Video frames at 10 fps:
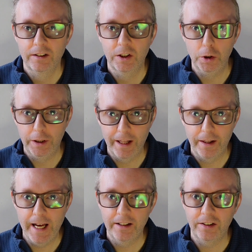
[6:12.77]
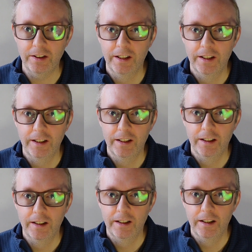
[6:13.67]
Did you get that?
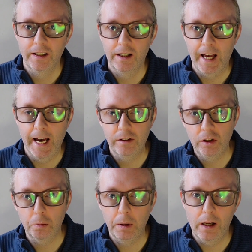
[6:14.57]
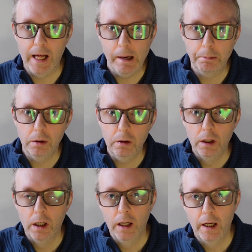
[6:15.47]
How do you spell
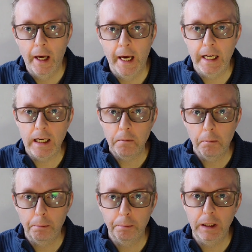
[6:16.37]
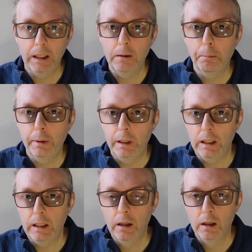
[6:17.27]
apple? A P
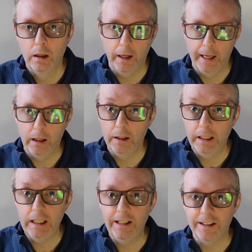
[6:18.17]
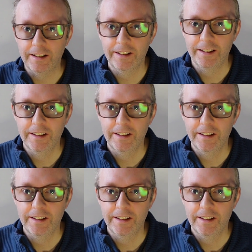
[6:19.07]
P L E.